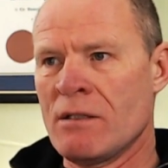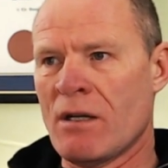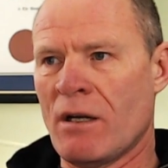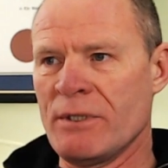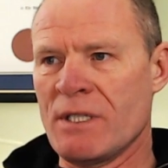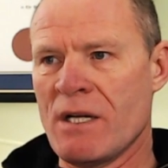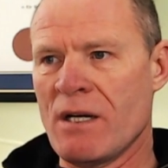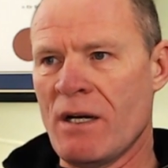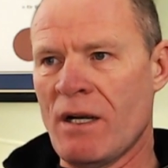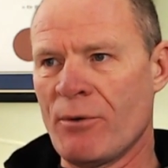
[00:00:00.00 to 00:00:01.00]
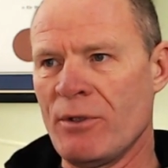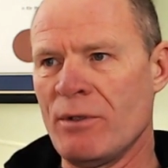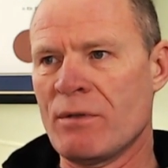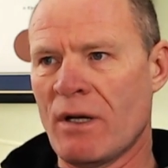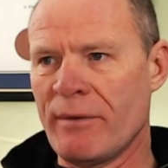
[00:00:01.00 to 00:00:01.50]
Tommy's here. How are
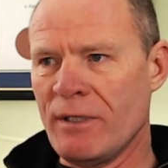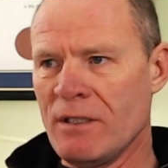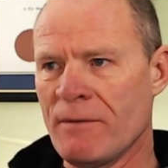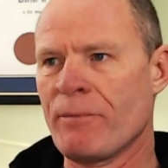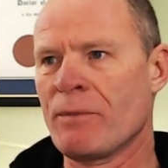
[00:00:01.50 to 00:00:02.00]
you, Tommy?